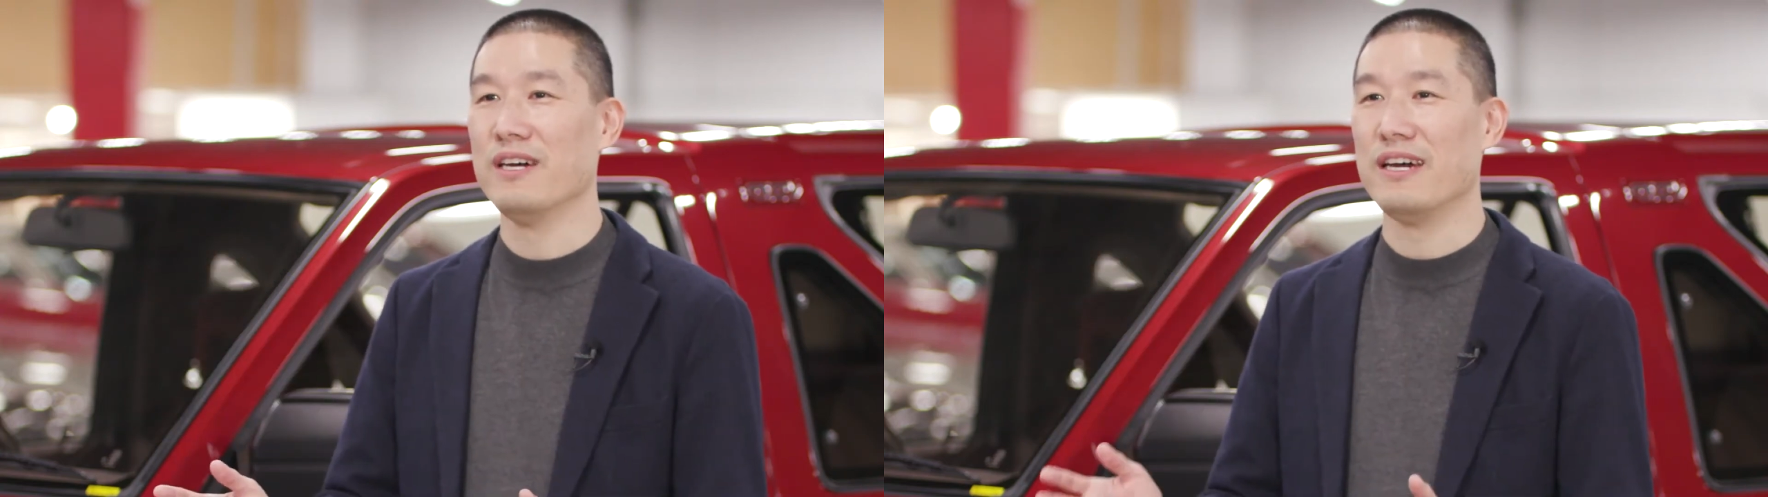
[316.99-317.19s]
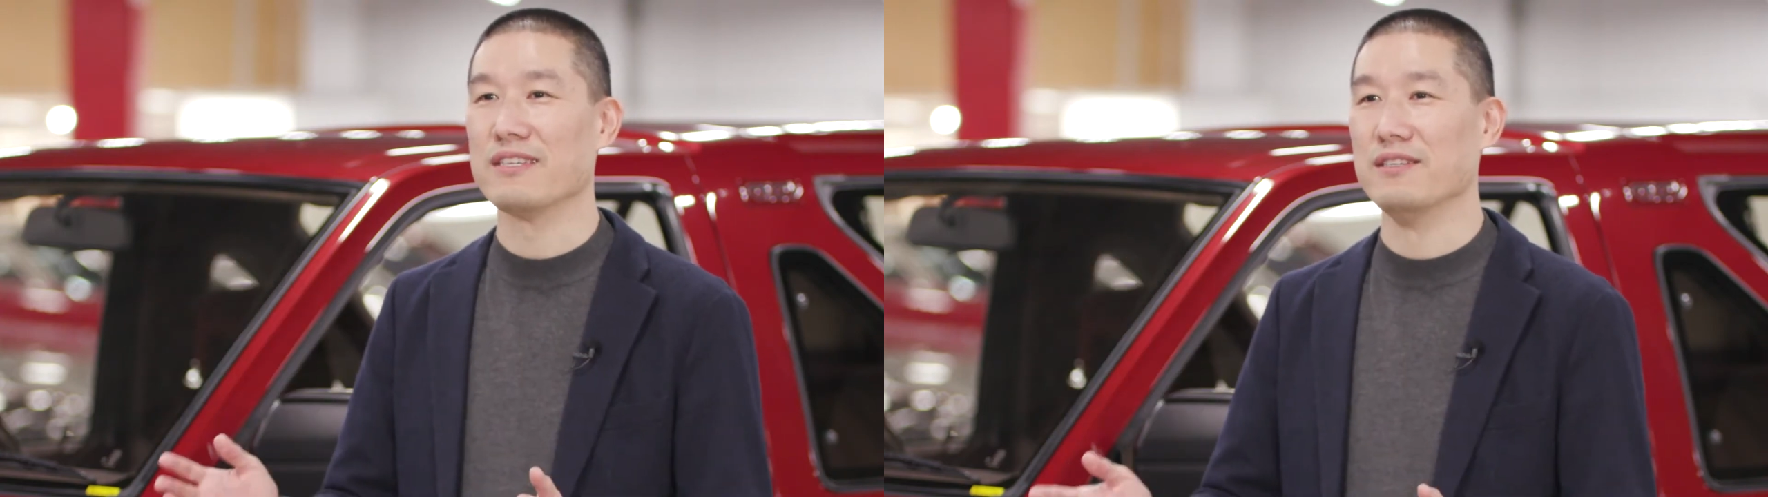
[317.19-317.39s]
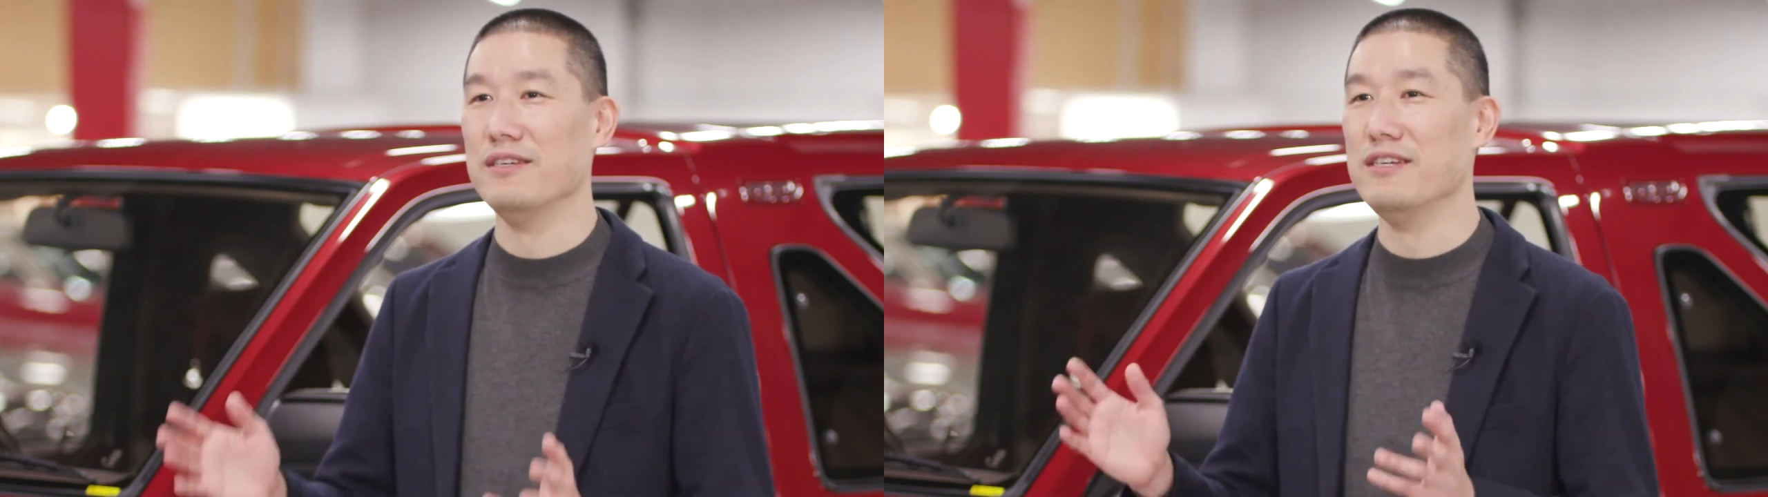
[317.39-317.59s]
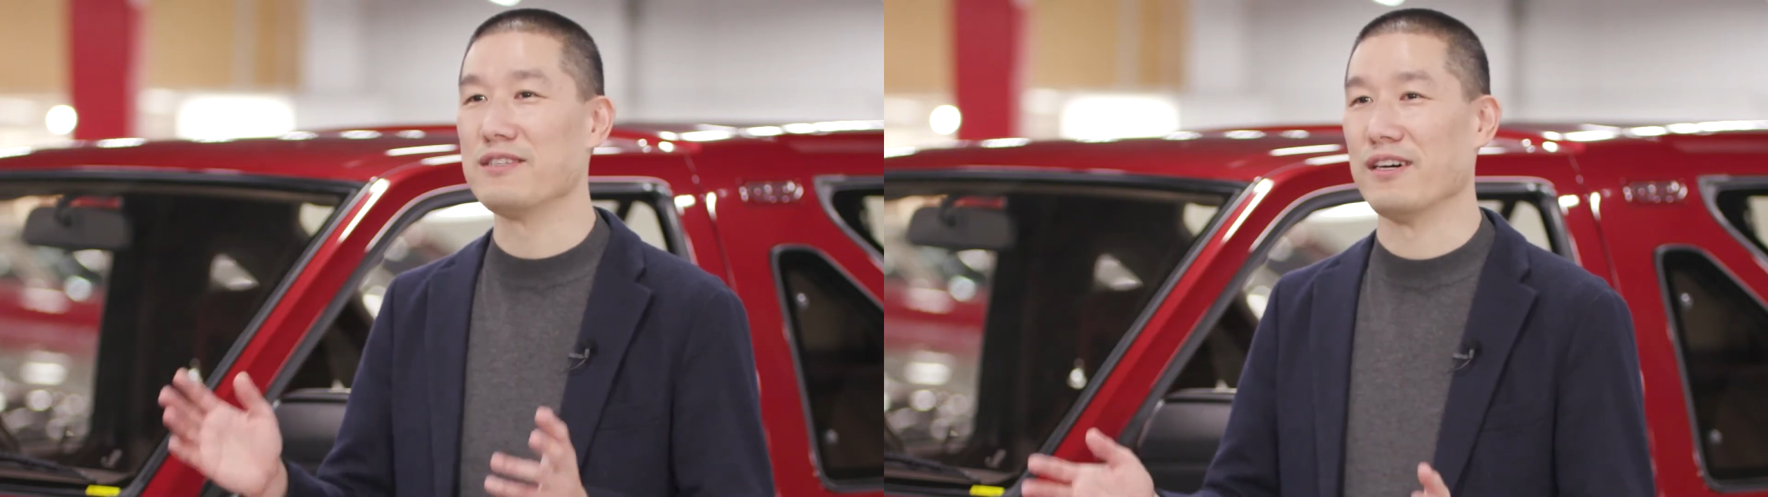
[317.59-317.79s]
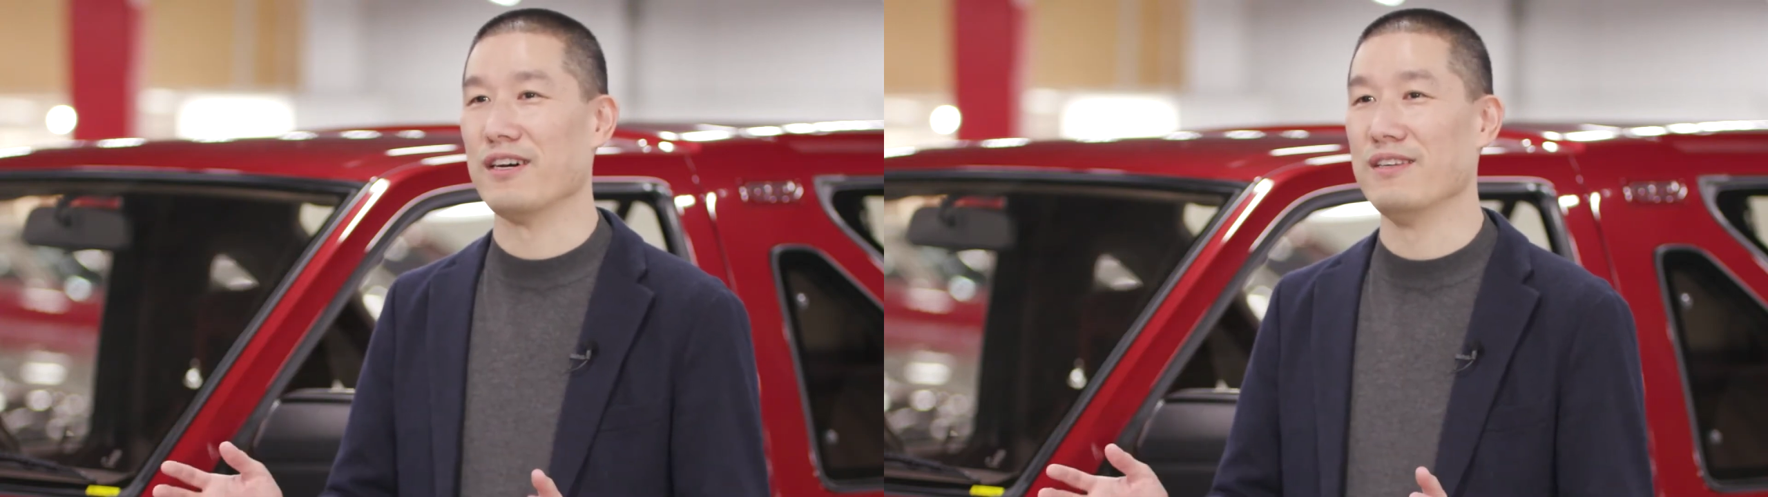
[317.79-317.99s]
as a
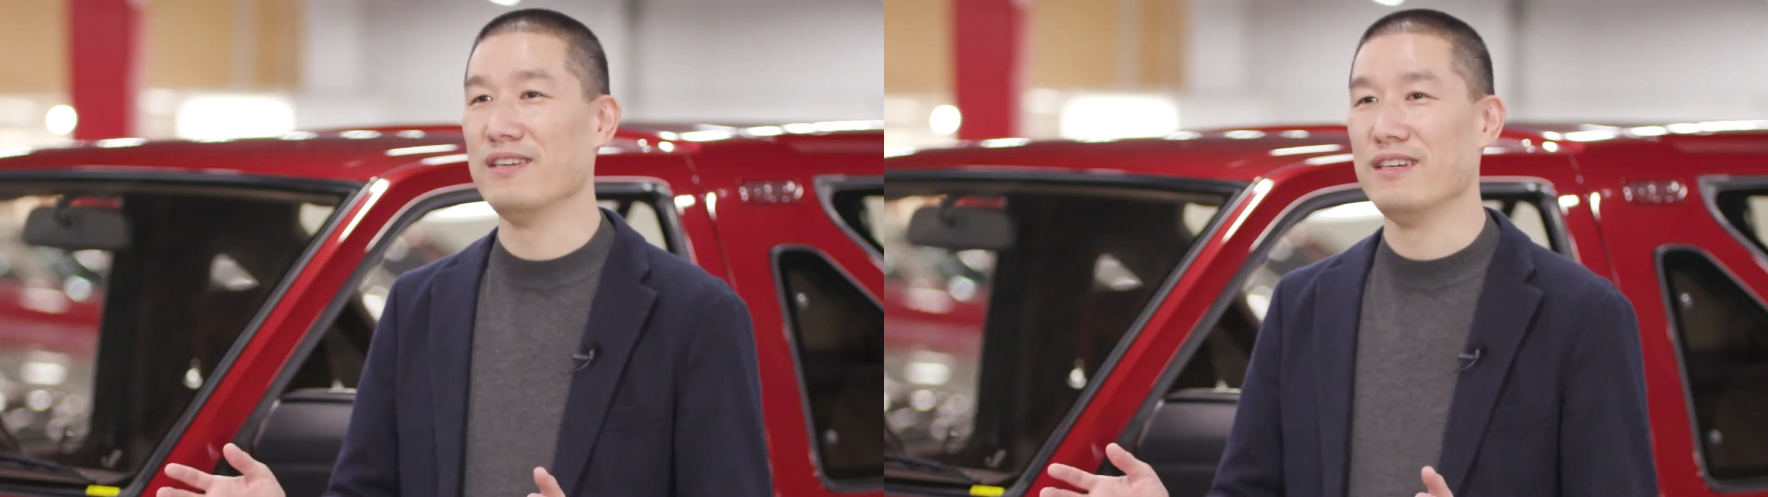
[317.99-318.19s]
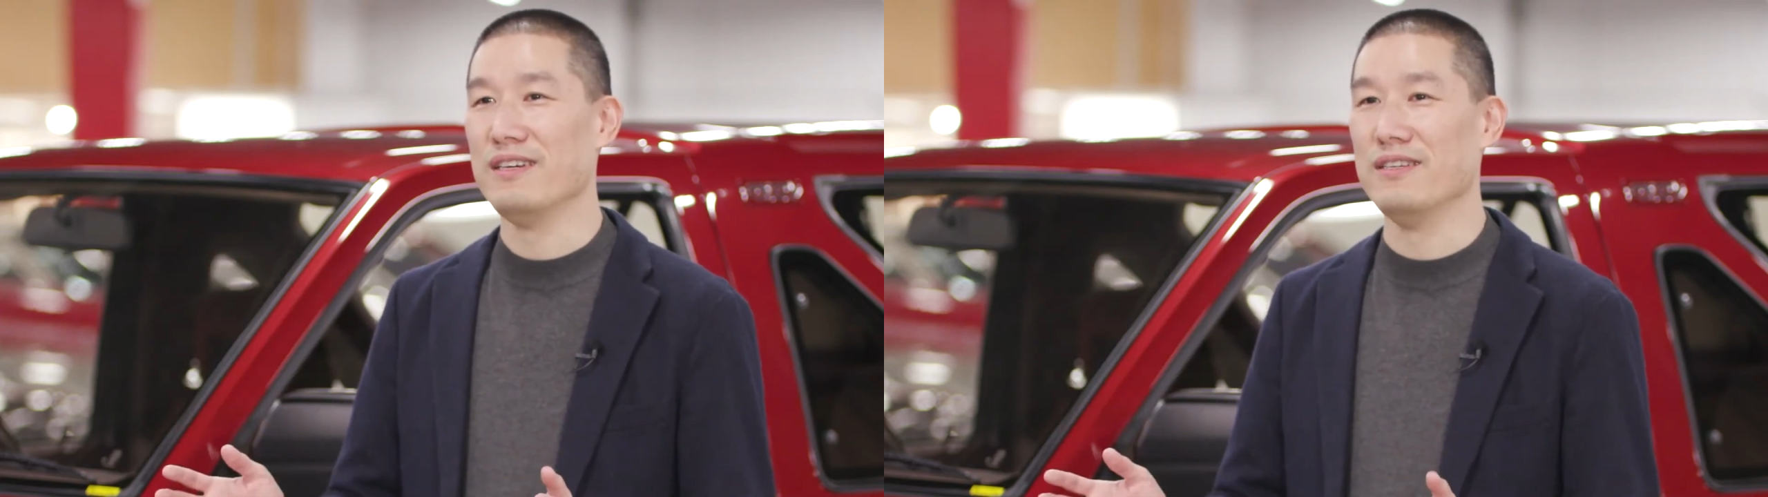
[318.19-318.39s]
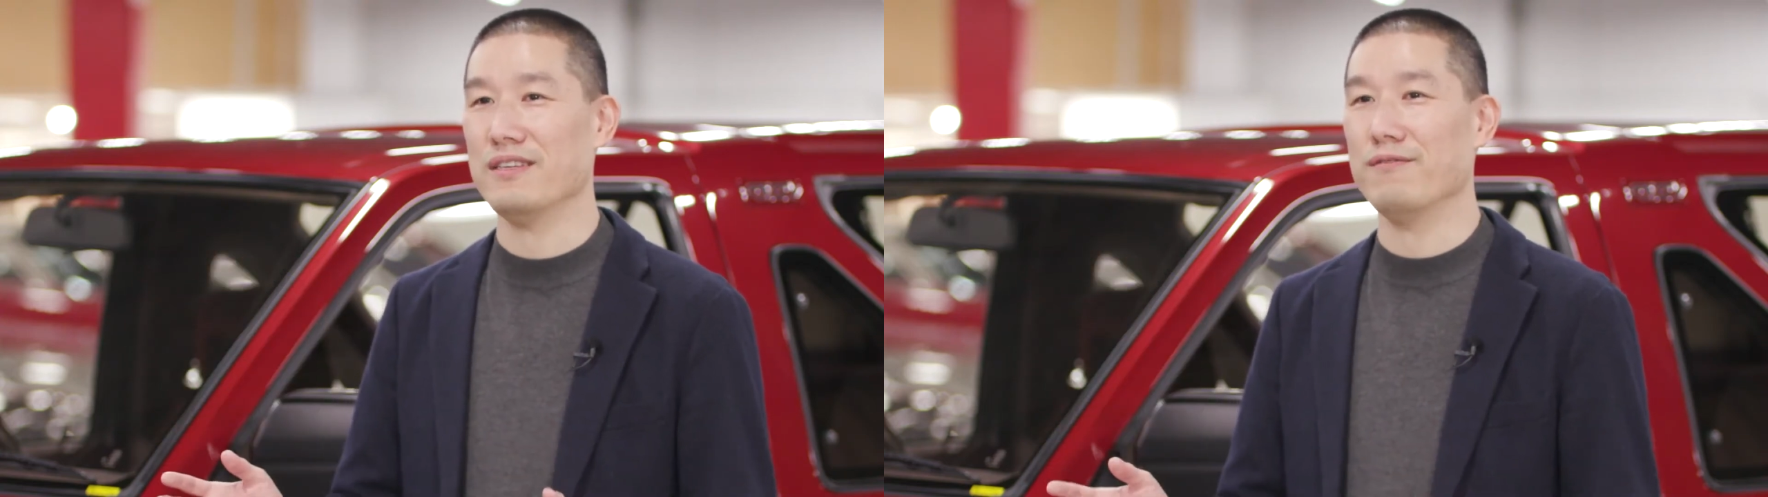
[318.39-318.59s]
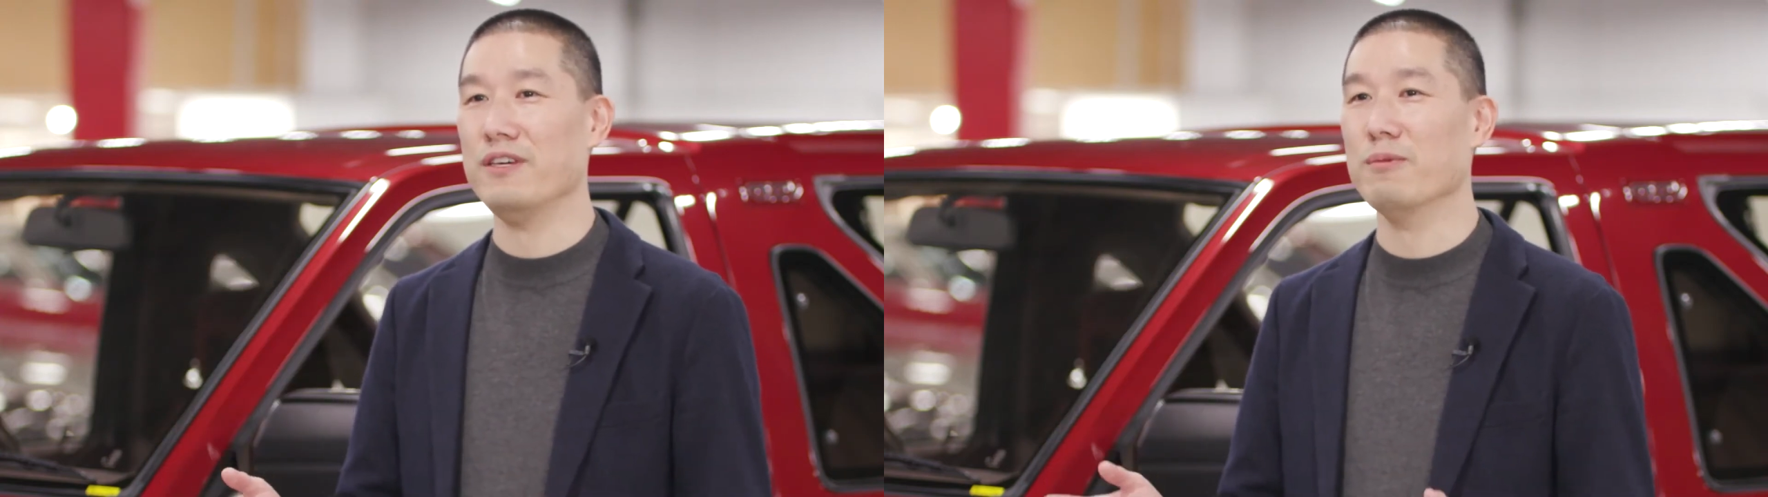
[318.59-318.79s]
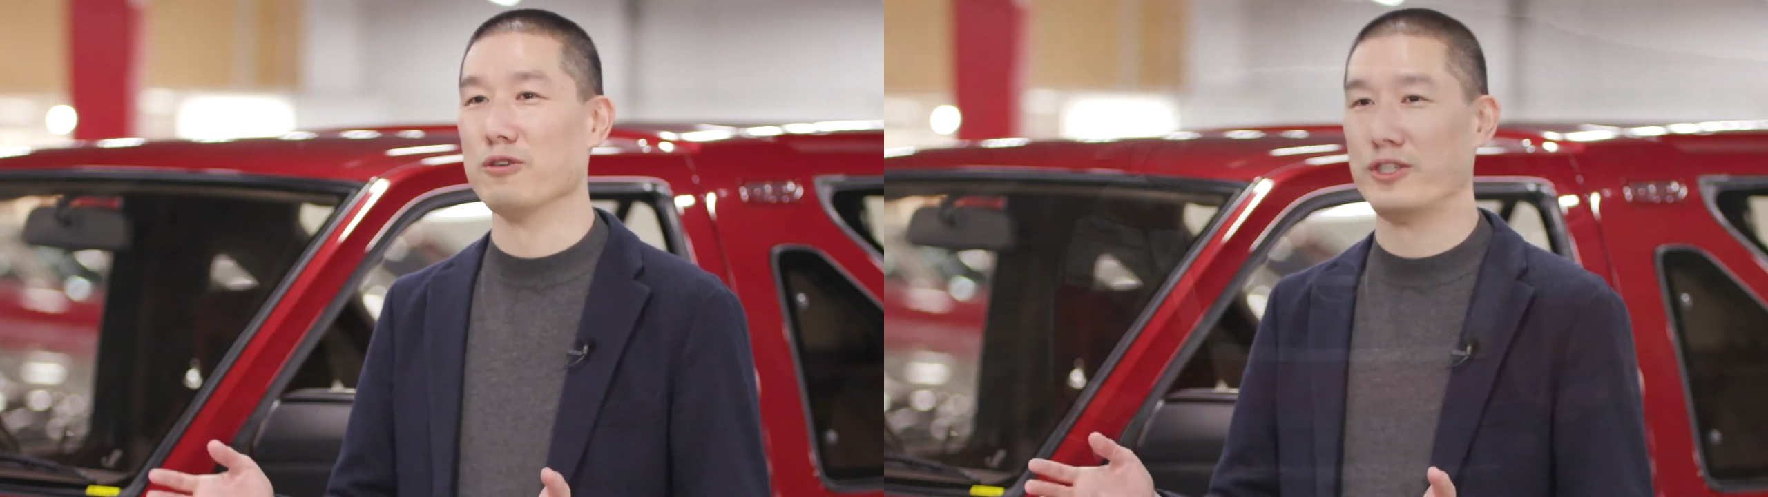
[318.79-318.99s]
Nissan is the
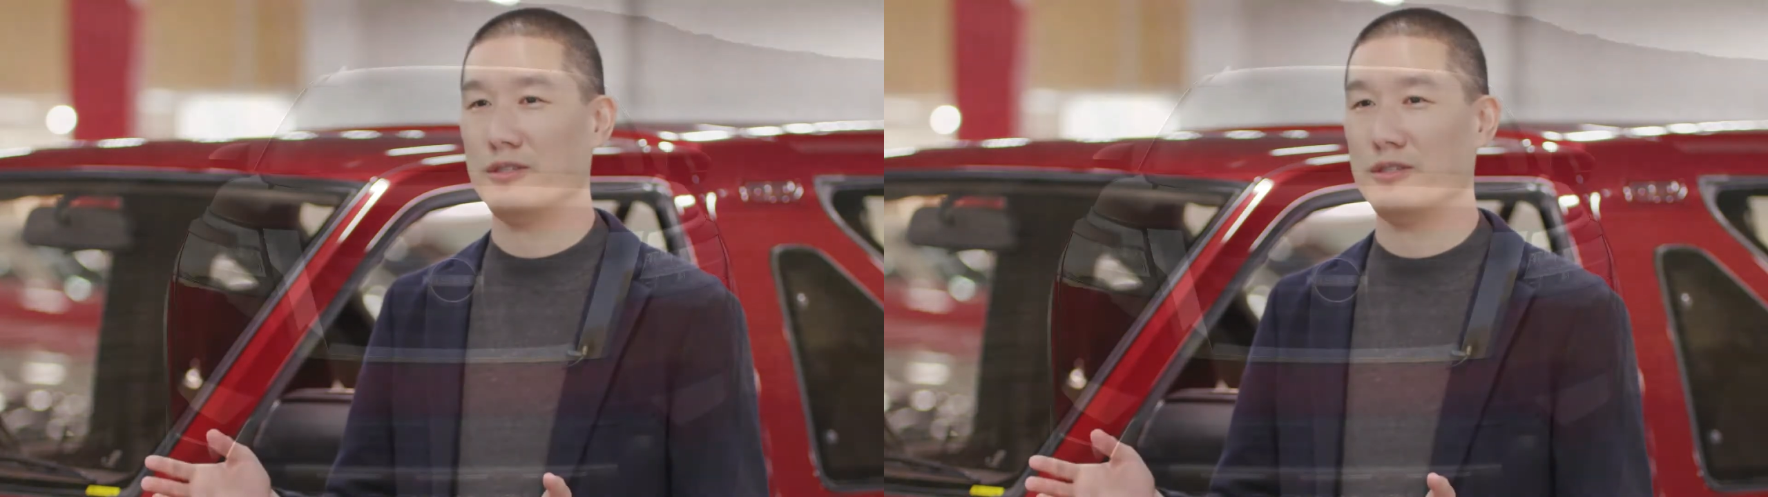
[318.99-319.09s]
V-Motion